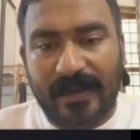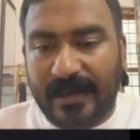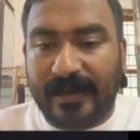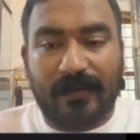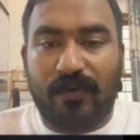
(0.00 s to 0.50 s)

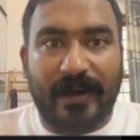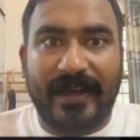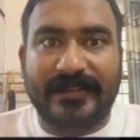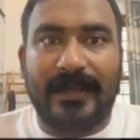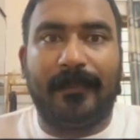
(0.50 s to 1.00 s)
Like for
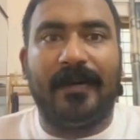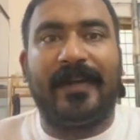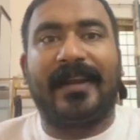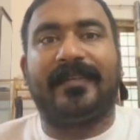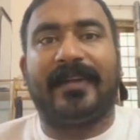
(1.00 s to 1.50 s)
example,
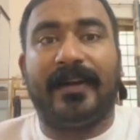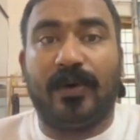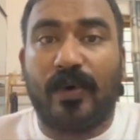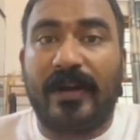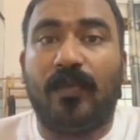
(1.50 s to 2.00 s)
we can say
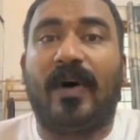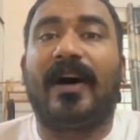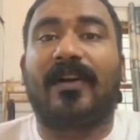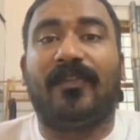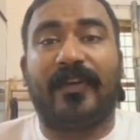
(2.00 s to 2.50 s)
during
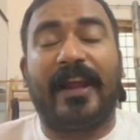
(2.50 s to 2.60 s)
war of